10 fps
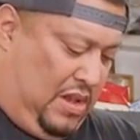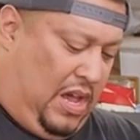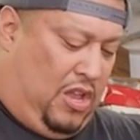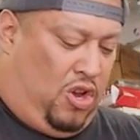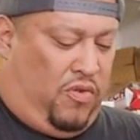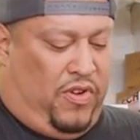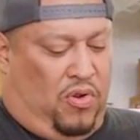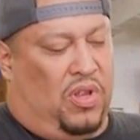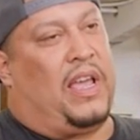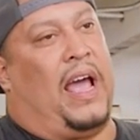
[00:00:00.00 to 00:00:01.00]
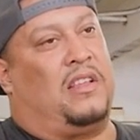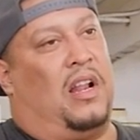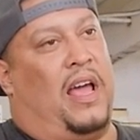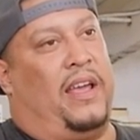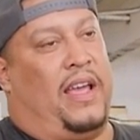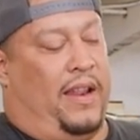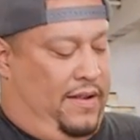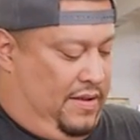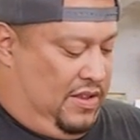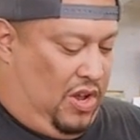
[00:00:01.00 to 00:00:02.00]
and you can reuse the Cad Cell eye again.
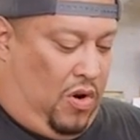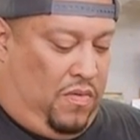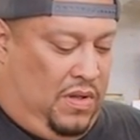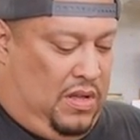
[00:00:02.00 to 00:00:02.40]
So